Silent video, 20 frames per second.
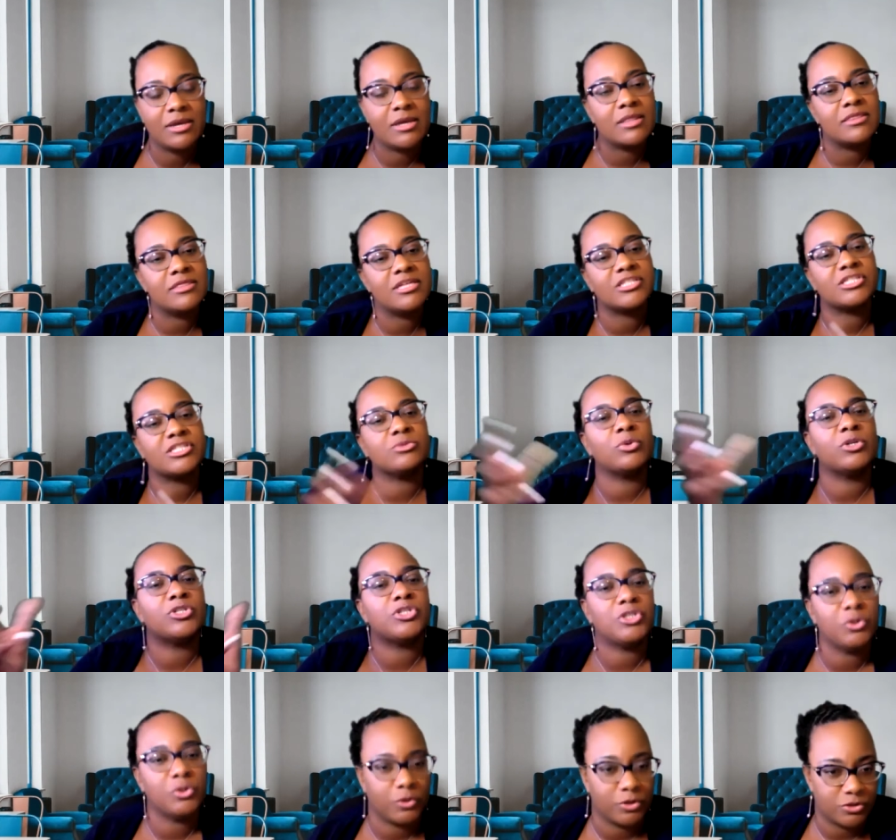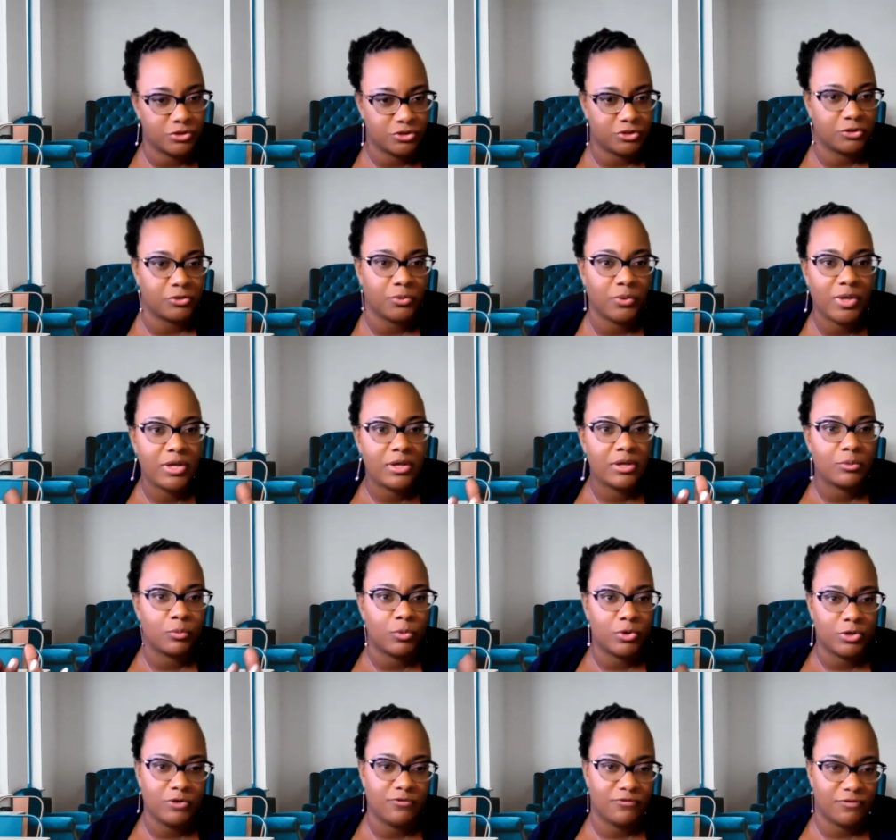this is what you could do
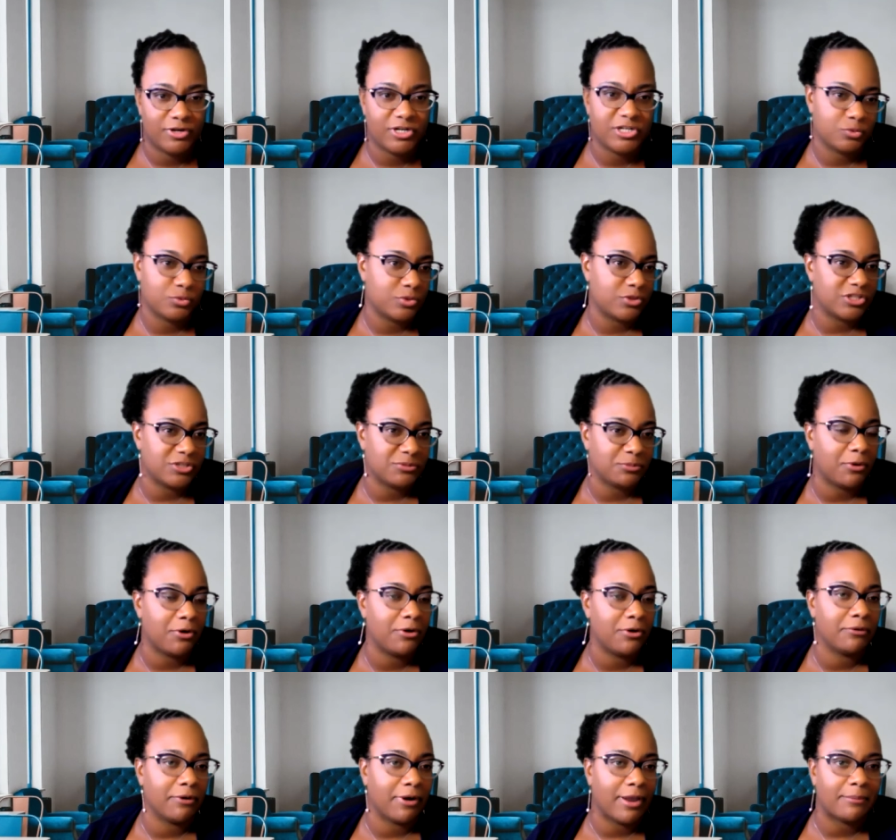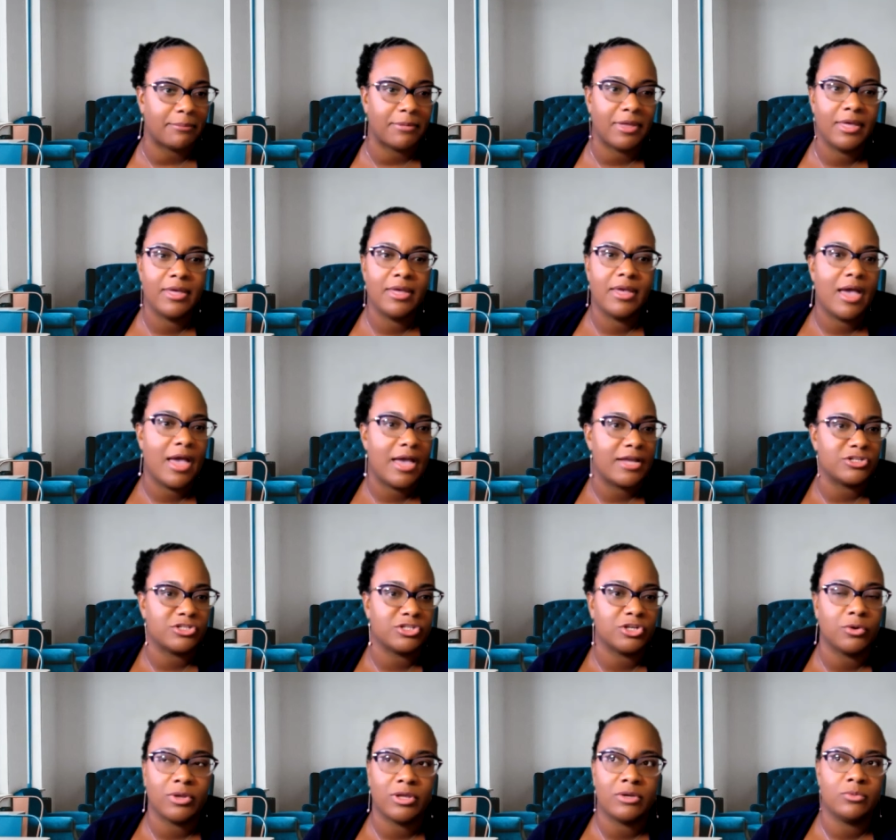when you finish with this program. And
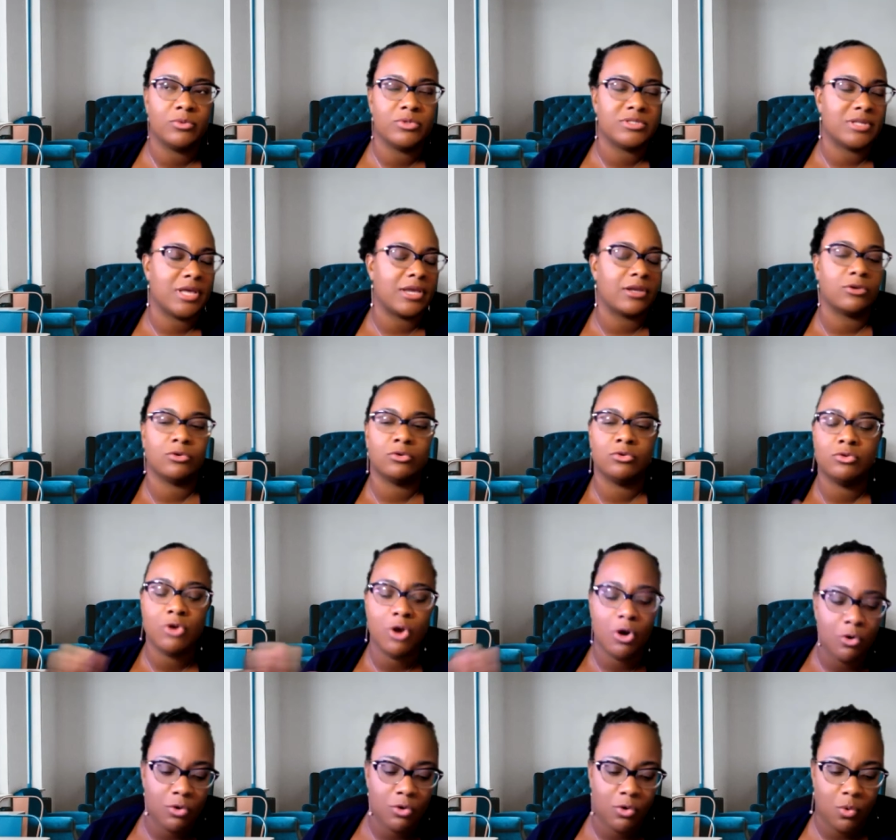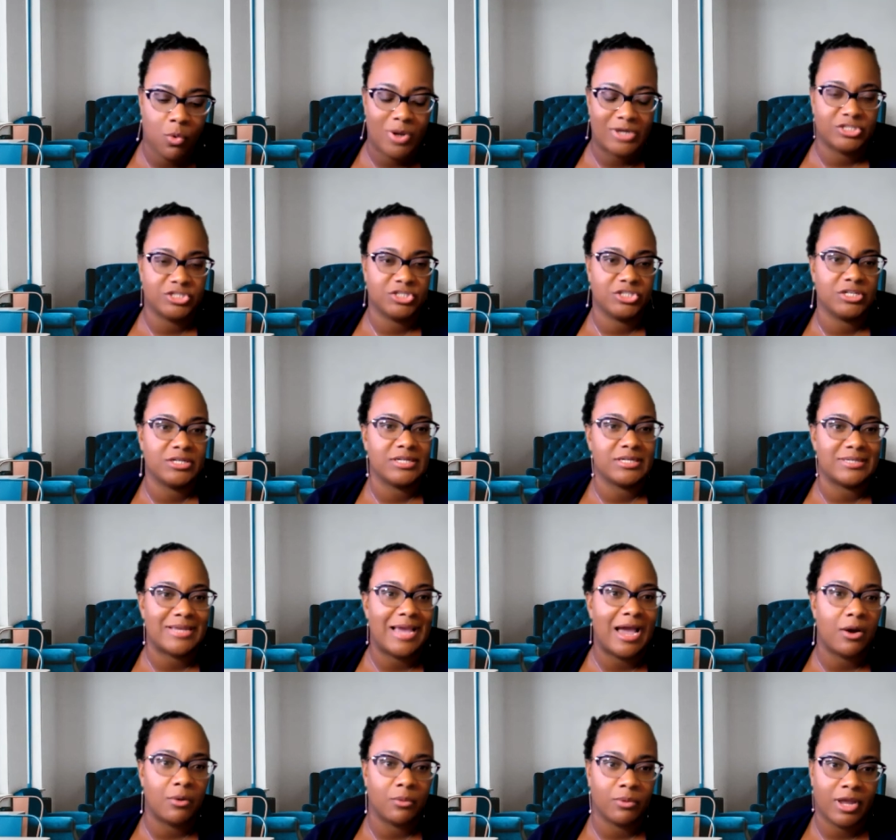so it was like no question and
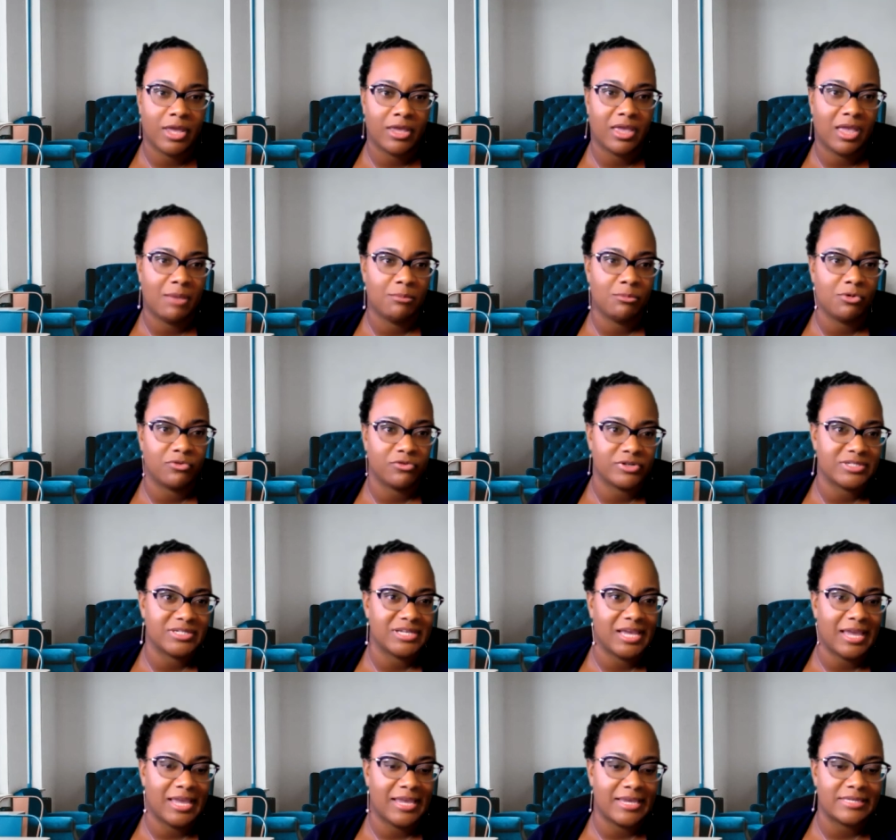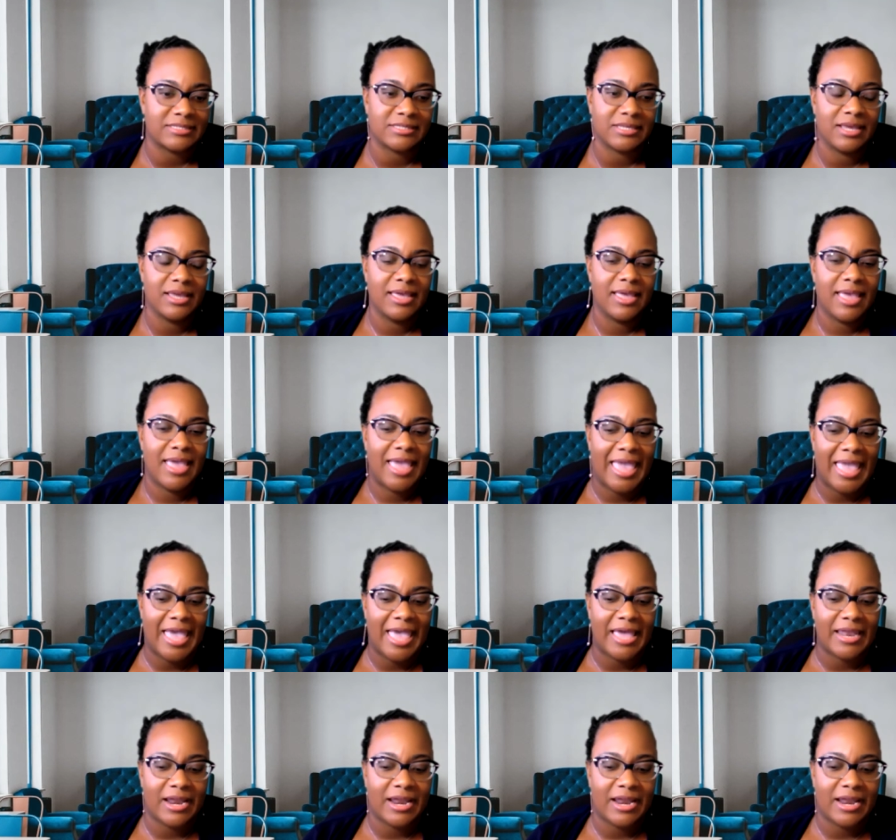doubt when I came over to ACE, and